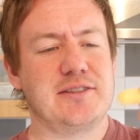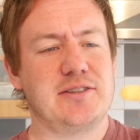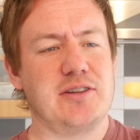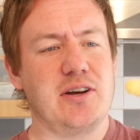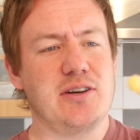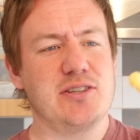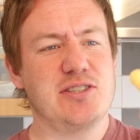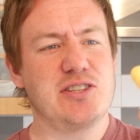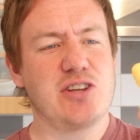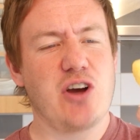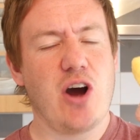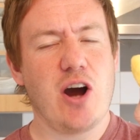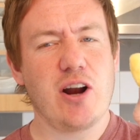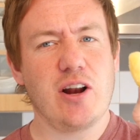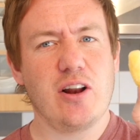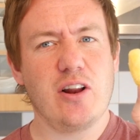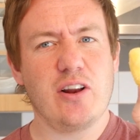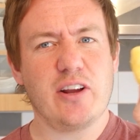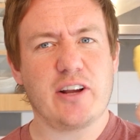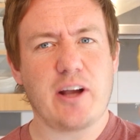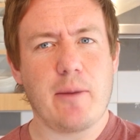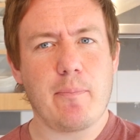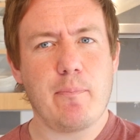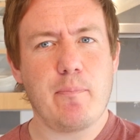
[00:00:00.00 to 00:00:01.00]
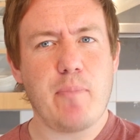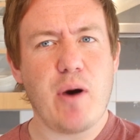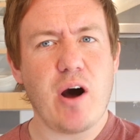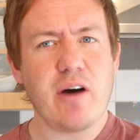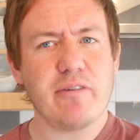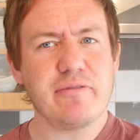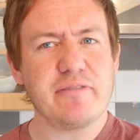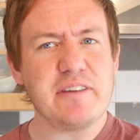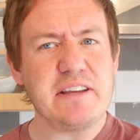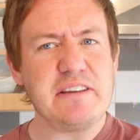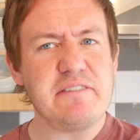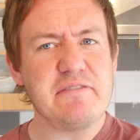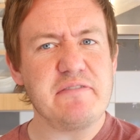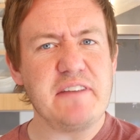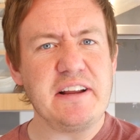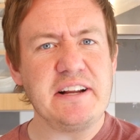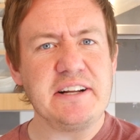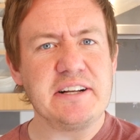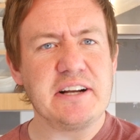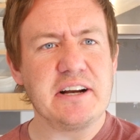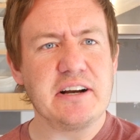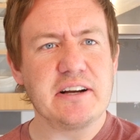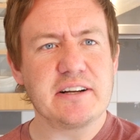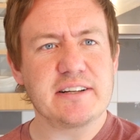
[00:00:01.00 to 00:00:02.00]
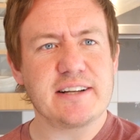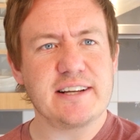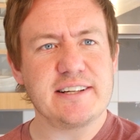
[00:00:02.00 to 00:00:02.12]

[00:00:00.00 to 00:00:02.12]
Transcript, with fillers: Does kind of look like a puffy finger.